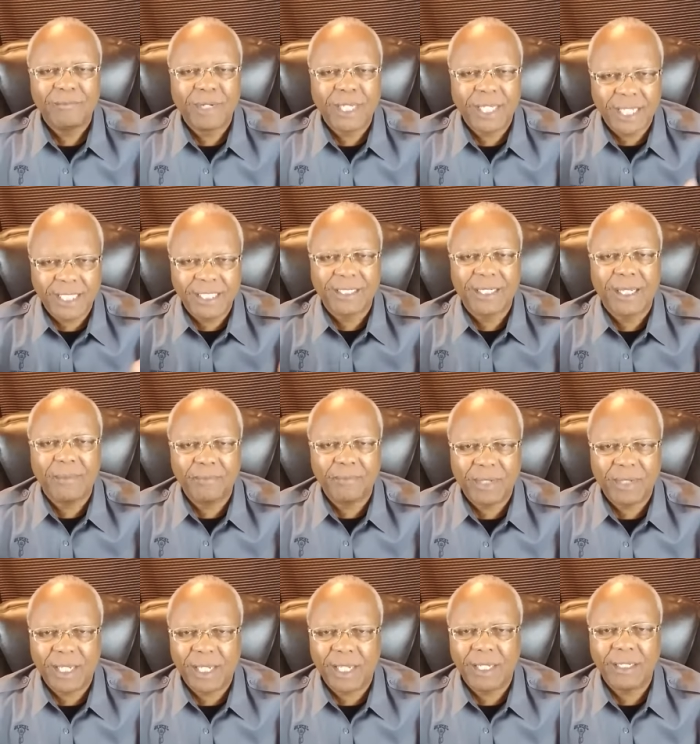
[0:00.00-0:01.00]
but ended up
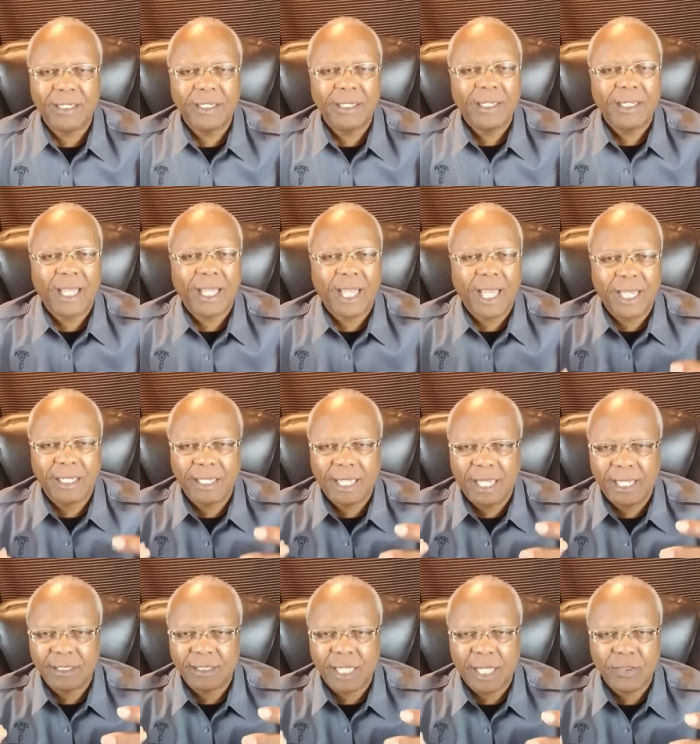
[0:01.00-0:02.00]
being a,